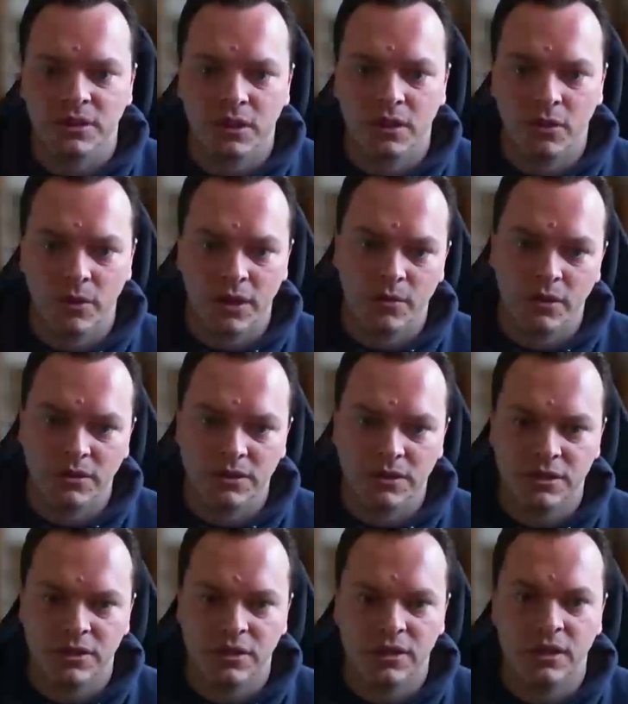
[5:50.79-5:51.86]
quick
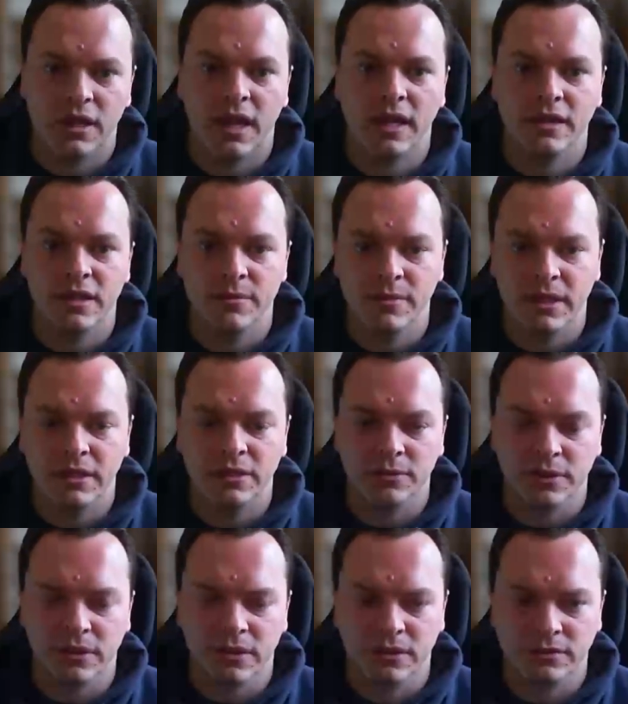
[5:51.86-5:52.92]
watch, and the immediate
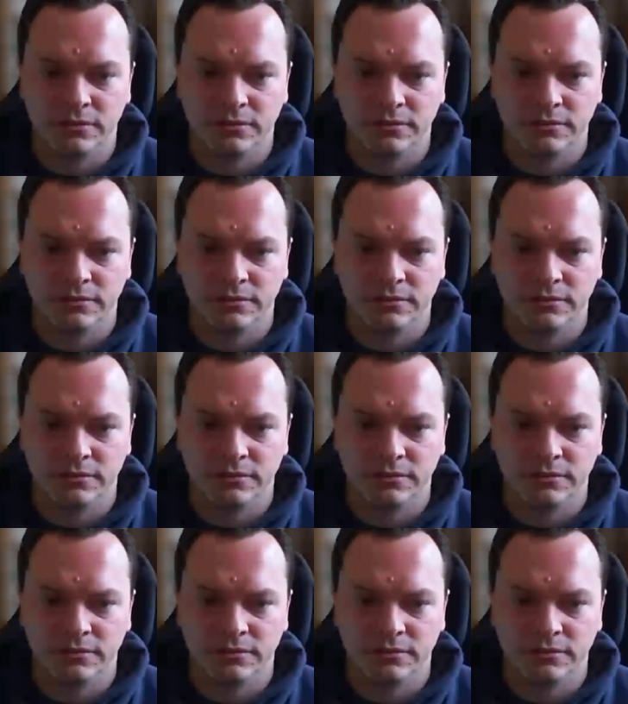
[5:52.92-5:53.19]
window.